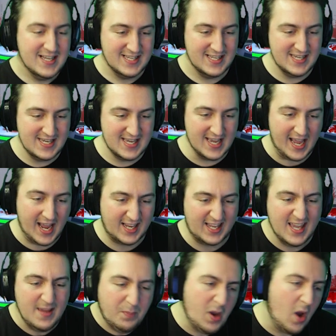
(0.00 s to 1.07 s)
Yeah,
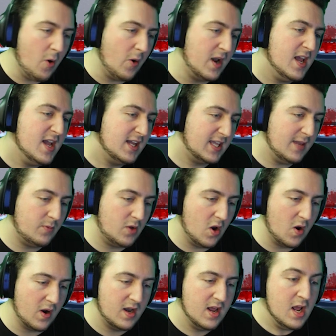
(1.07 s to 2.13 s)
keep going. Keep
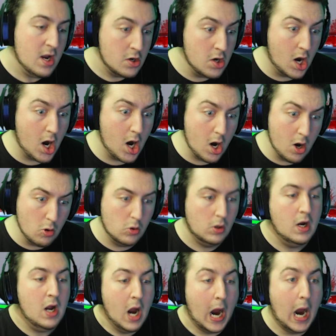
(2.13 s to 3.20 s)
going. No.
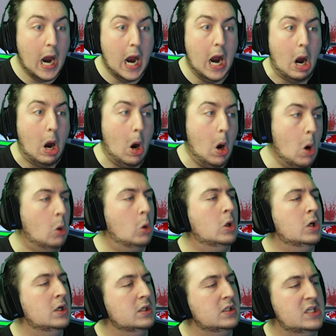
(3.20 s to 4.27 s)
Oh.
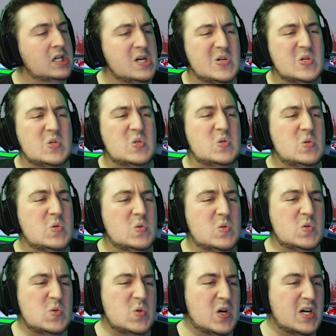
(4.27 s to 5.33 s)

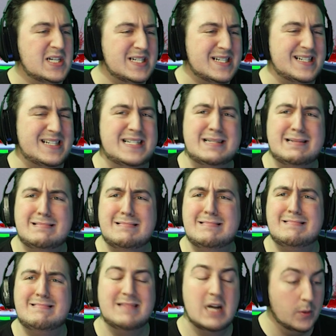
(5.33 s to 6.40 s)
Oh.
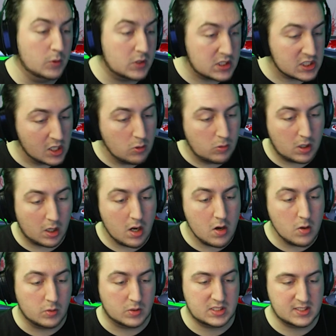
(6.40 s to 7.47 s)
Oh. It was so
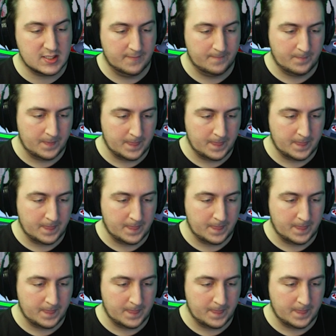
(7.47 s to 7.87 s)
close.